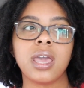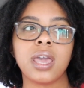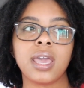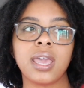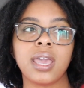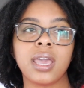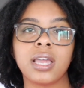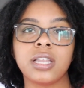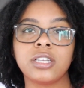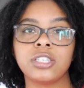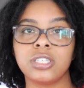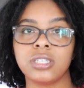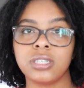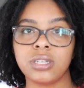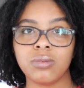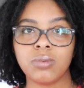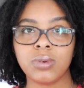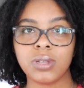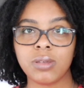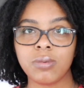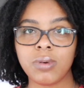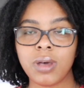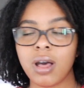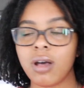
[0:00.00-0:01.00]
and she did
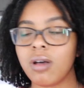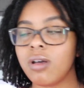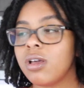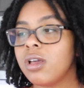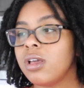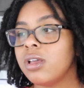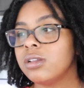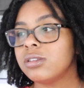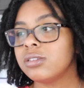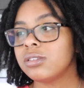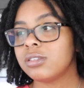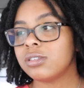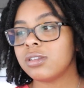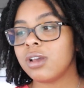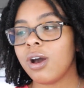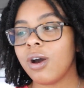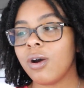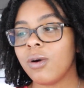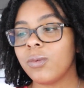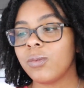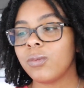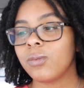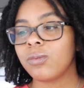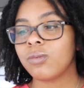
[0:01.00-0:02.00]
really well,
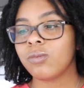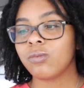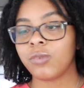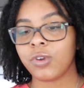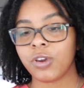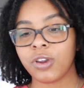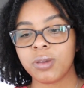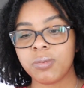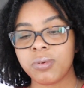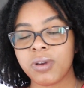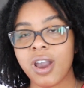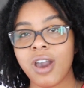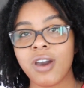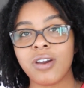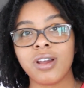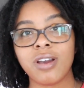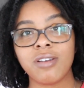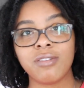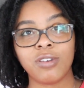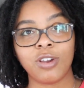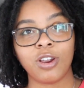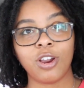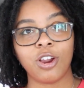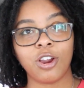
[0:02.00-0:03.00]
so very proud
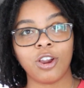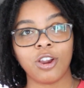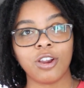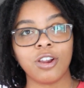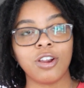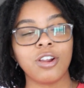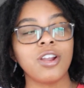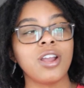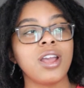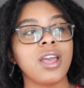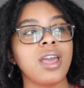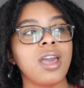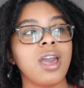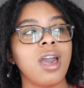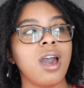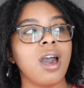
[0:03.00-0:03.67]
of her.